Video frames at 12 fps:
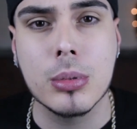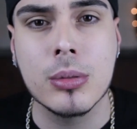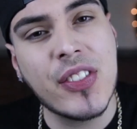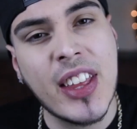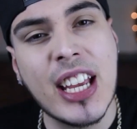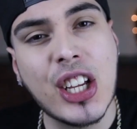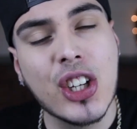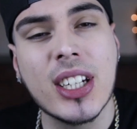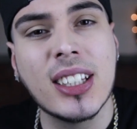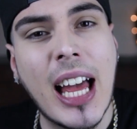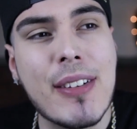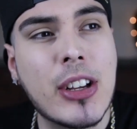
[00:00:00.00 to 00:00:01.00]
Everything good
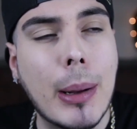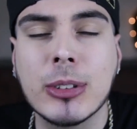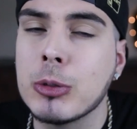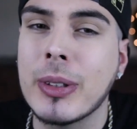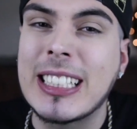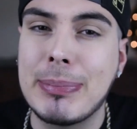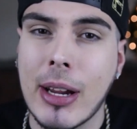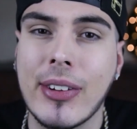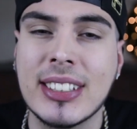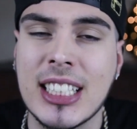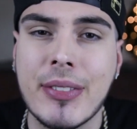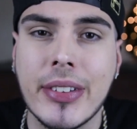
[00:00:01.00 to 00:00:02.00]
in life comes from
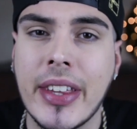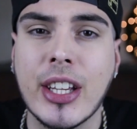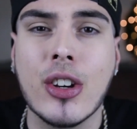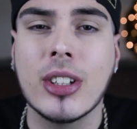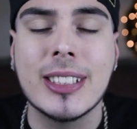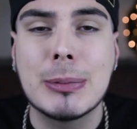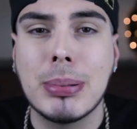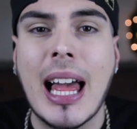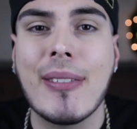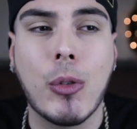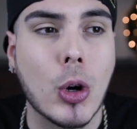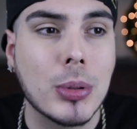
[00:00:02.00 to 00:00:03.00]
experience and everything good on this
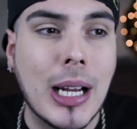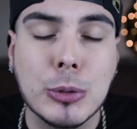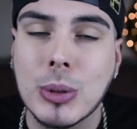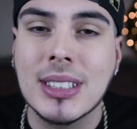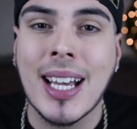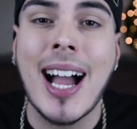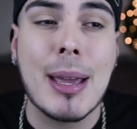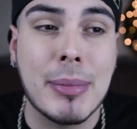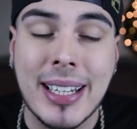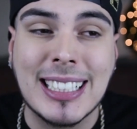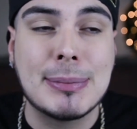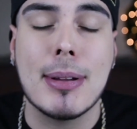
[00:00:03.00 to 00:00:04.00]
platform comes with time
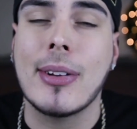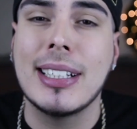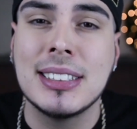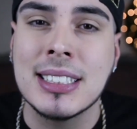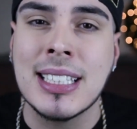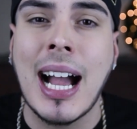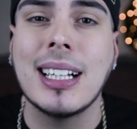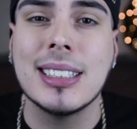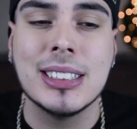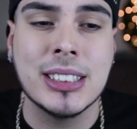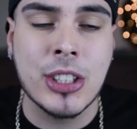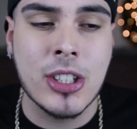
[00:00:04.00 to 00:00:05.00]
and experience and
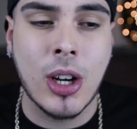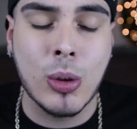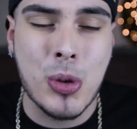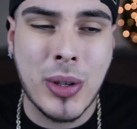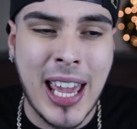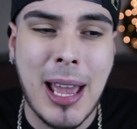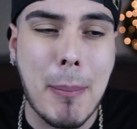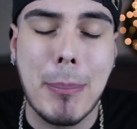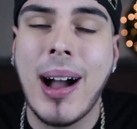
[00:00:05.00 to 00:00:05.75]
knowledge and you know, you can't